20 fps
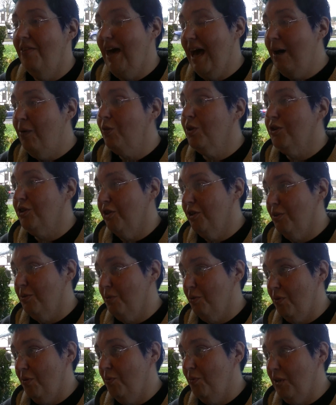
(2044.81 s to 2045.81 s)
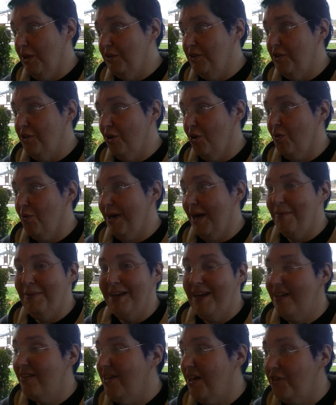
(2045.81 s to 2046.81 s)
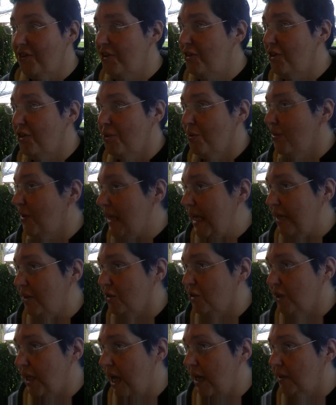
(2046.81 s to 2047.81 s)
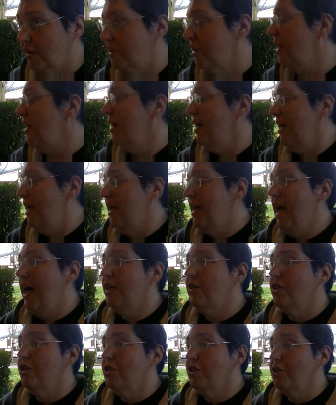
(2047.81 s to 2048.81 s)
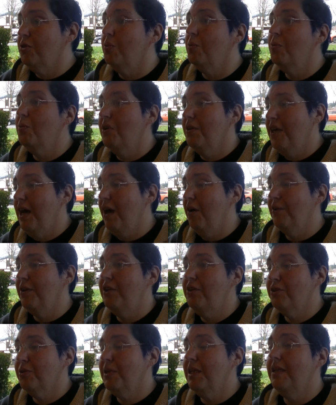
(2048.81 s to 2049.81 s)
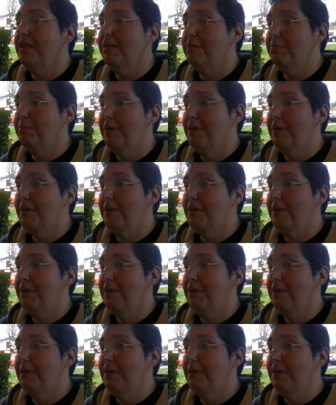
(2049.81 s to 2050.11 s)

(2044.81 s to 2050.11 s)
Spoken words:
That was her crime. It had nothing to do with anal sex. Yes. It had to do with how they treated